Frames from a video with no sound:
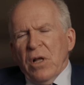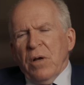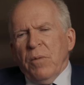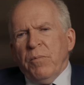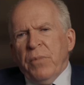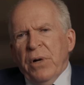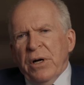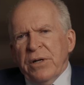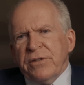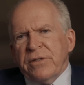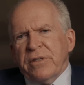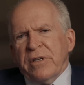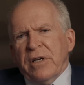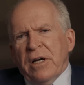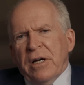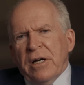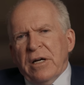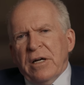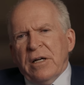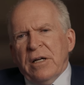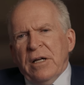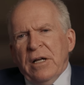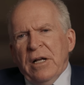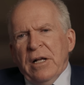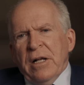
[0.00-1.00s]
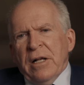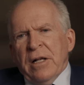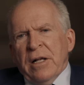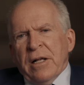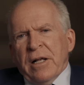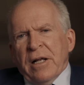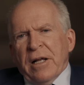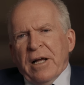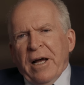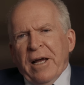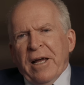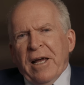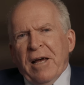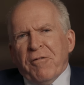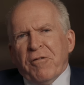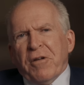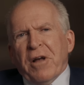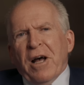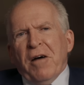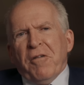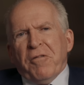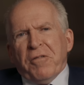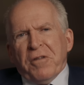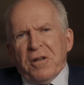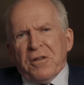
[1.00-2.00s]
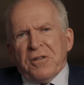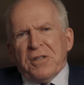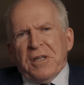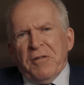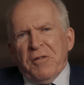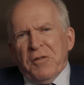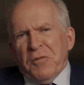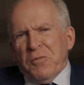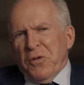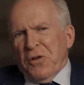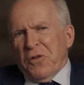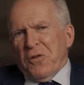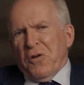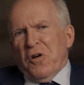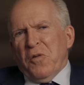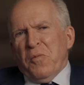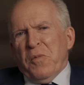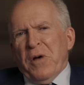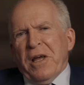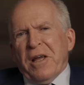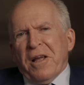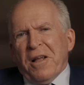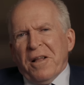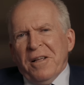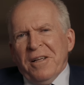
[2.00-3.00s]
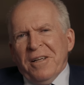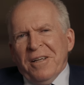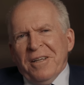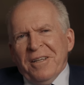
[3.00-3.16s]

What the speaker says: but I have confidence. Even with all my